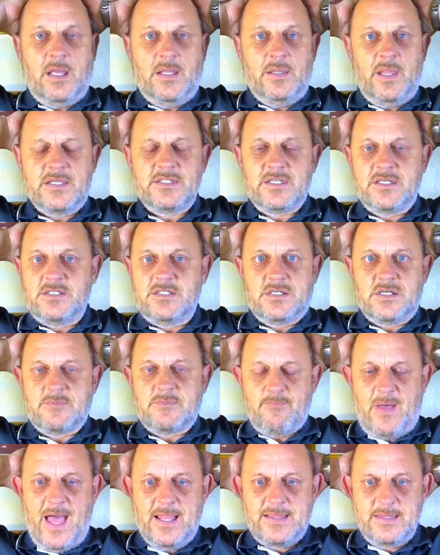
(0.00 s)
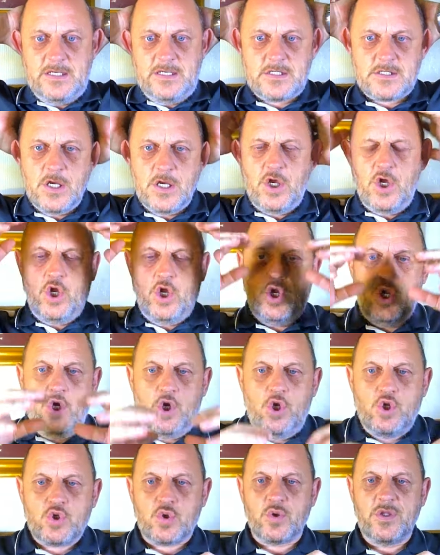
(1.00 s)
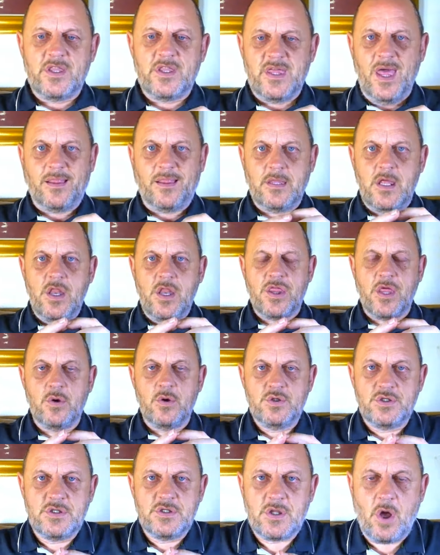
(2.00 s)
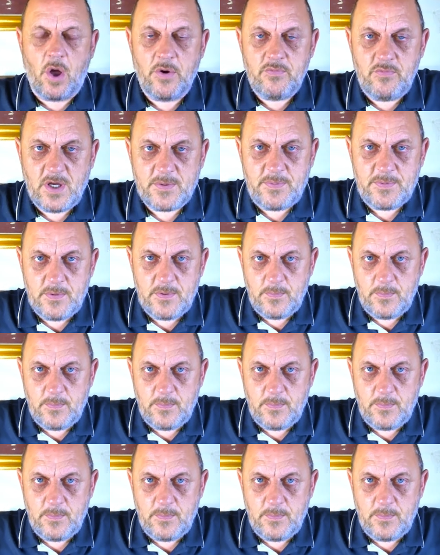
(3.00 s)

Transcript: this is just madness. So the 13,000 UNRWA